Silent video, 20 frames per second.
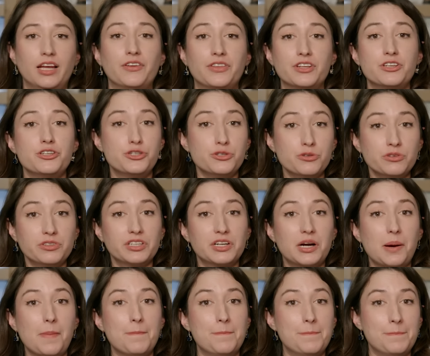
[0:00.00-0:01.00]
Now the
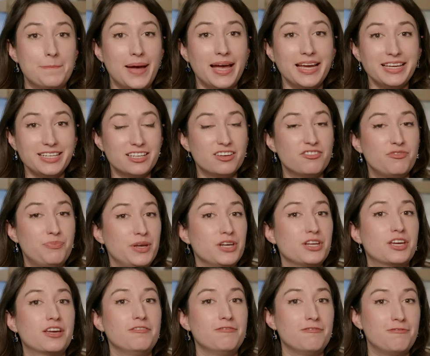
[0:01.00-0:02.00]
jeweler might have been
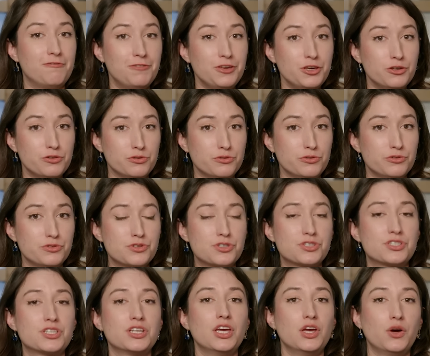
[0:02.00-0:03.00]

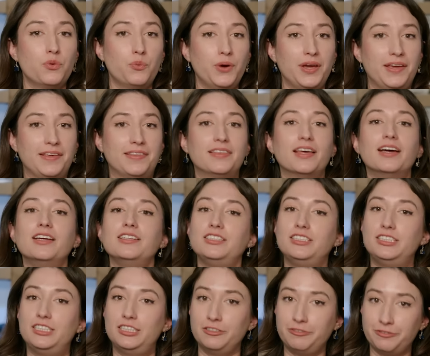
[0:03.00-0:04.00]
confused with a
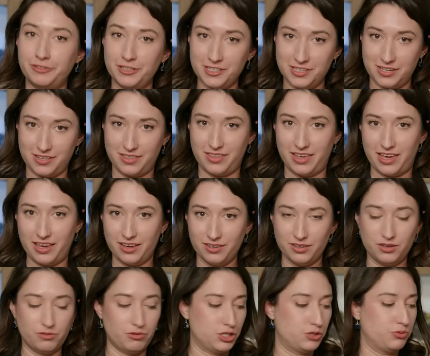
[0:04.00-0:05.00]
different
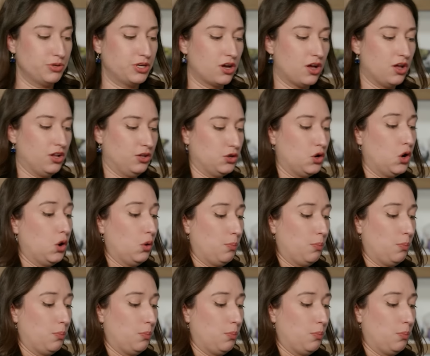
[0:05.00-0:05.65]
thing, which we call